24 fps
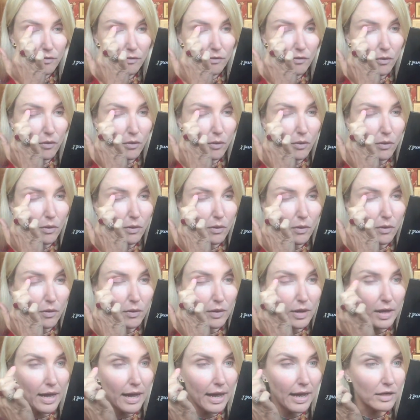for
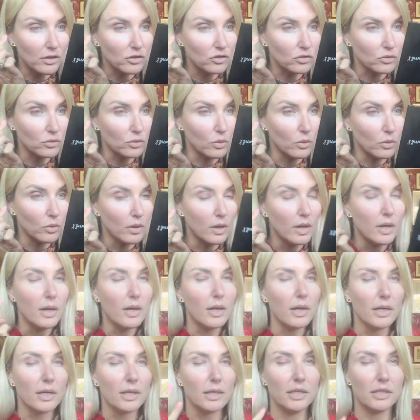the actual
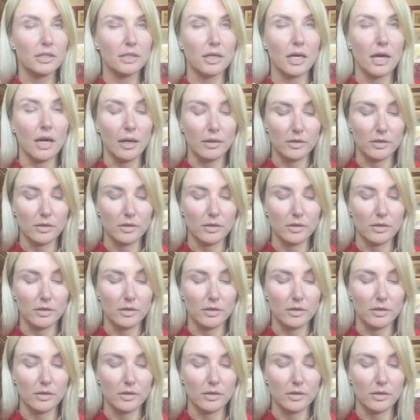glitter.